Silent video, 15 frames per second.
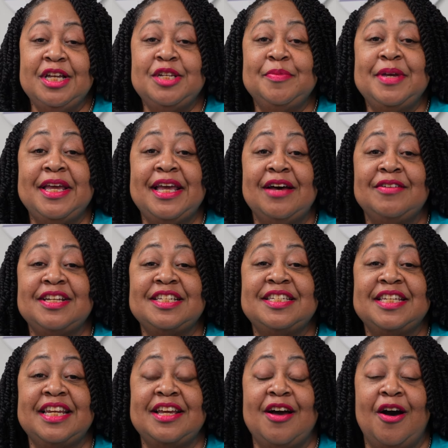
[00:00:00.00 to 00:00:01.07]
to be held at
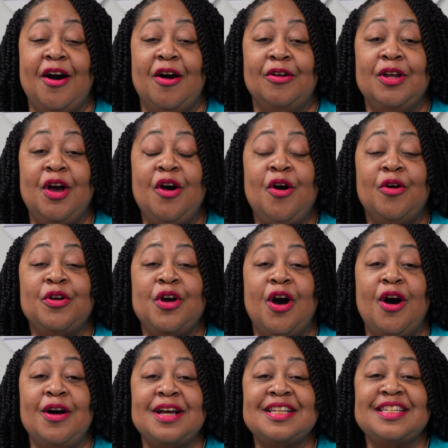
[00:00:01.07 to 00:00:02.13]
City Hall on
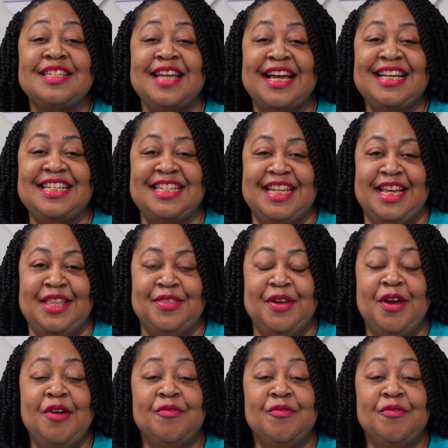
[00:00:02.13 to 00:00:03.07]
August nineteenth